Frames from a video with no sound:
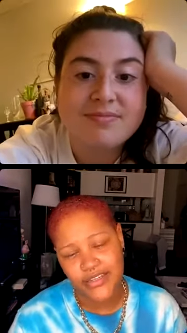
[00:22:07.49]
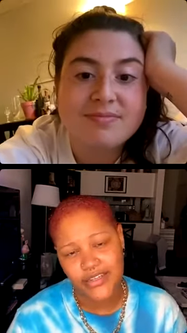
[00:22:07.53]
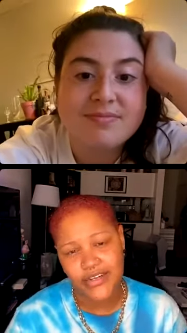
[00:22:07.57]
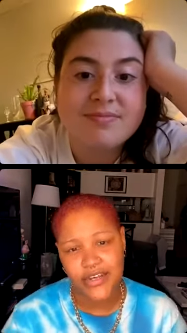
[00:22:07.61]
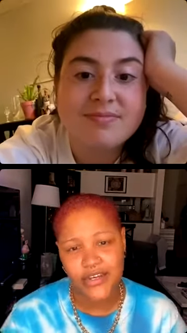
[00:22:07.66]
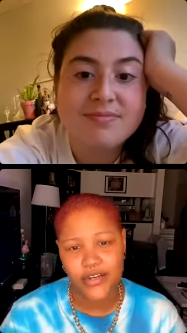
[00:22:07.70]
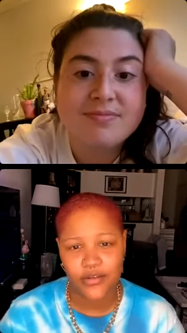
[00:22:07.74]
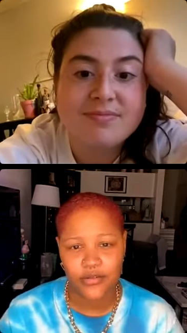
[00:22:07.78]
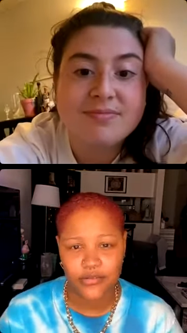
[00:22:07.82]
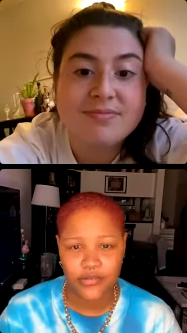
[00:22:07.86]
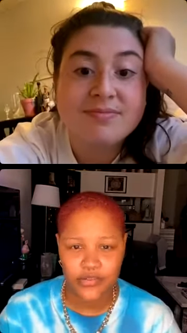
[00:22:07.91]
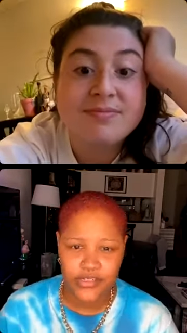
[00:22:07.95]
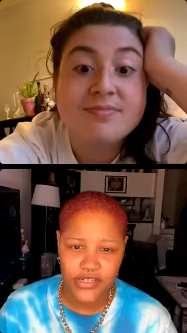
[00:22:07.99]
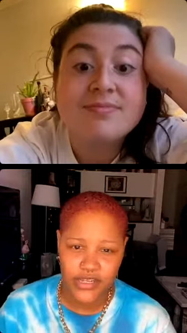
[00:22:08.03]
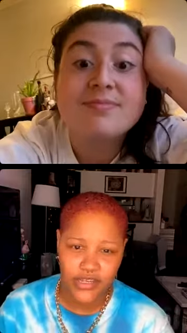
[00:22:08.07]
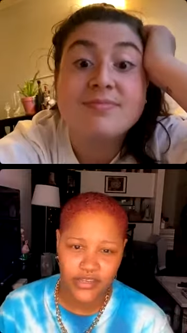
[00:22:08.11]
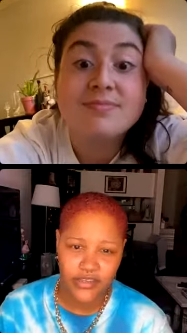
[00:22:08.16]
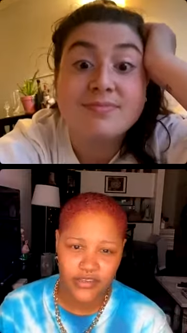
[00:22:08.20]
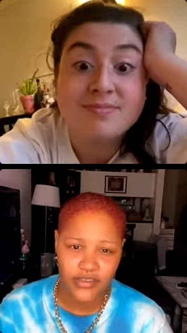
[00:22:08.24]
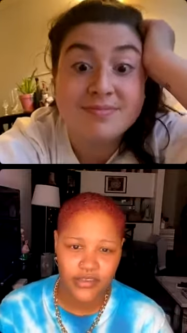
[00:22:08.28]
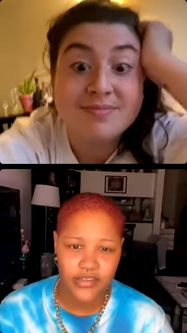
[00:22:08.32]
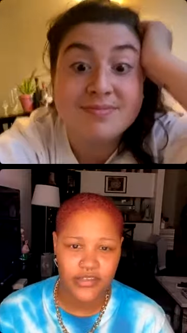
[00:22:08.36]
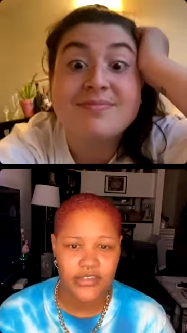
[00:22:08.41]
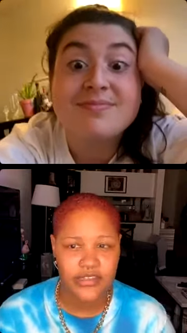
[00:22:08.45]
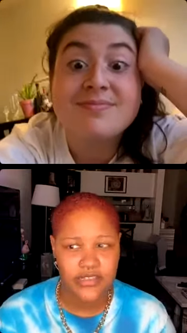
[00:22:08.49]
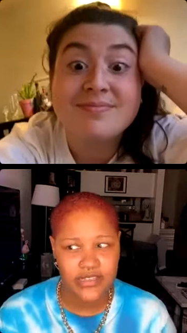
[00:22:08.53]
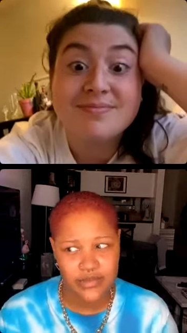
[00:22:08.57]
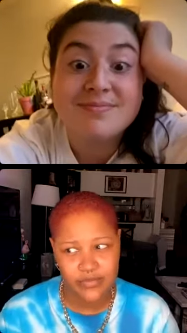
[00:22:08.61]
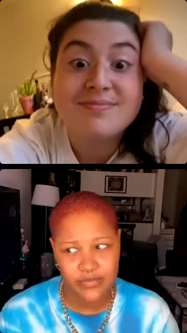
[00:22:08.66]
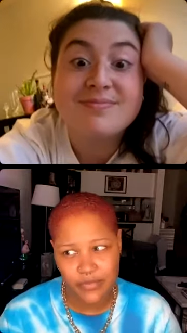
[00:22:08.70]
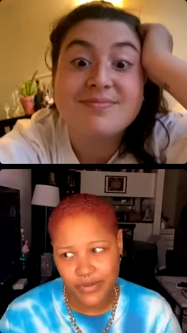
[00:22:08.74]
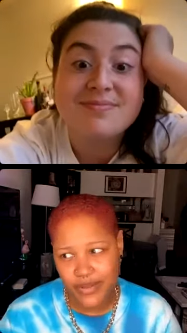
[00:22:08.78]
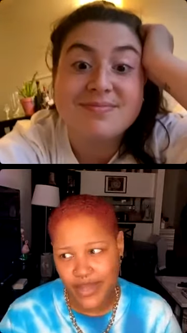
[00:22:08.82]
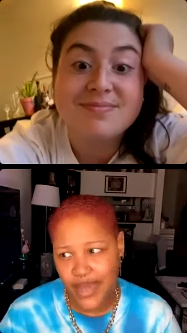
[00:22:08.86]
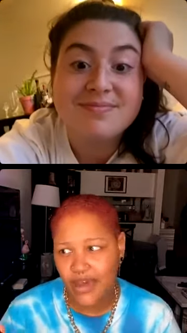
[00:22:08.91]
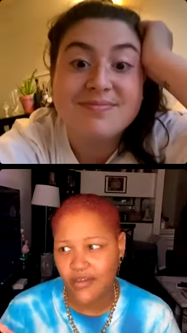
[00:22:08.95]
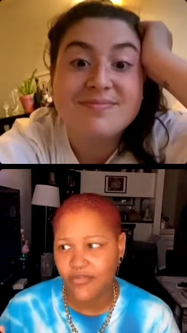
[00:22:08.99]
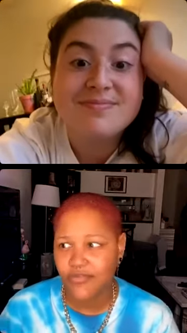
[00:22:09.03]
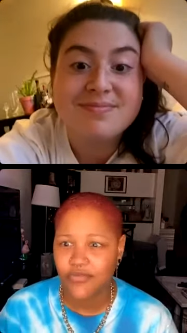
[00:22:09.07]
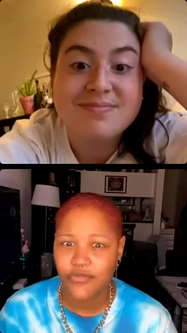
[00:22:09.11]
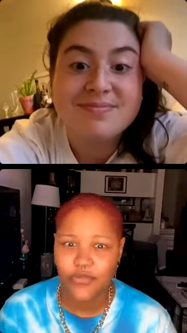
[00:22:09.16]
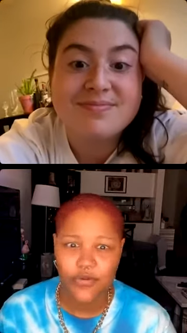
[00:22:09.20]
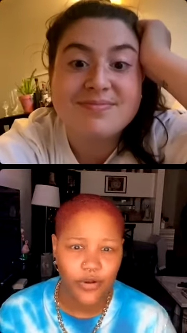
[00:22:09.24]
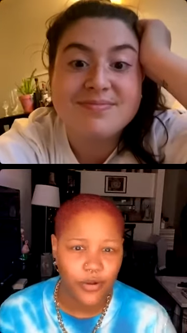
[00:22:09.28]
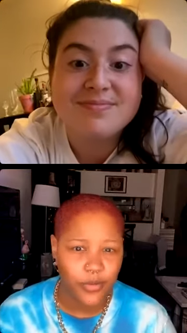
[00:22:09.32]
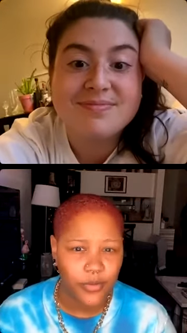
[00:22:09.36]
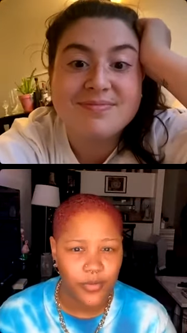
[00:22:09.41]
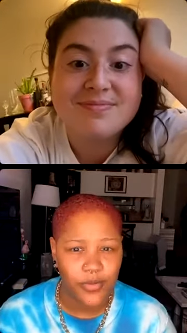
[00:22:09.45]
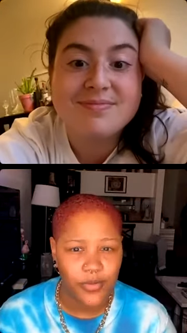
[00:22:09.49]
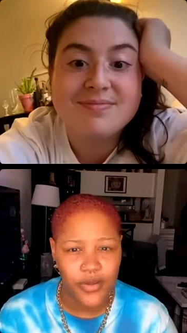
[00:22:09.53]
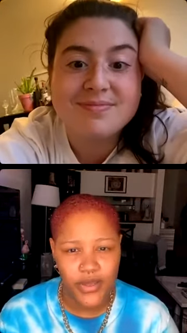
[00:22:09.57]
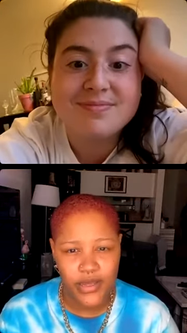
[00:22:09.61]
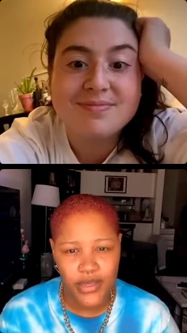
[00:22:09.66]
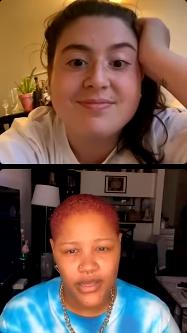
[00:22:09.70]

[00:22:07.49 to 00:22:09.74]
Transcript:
Speaker 1: and I don't take this platform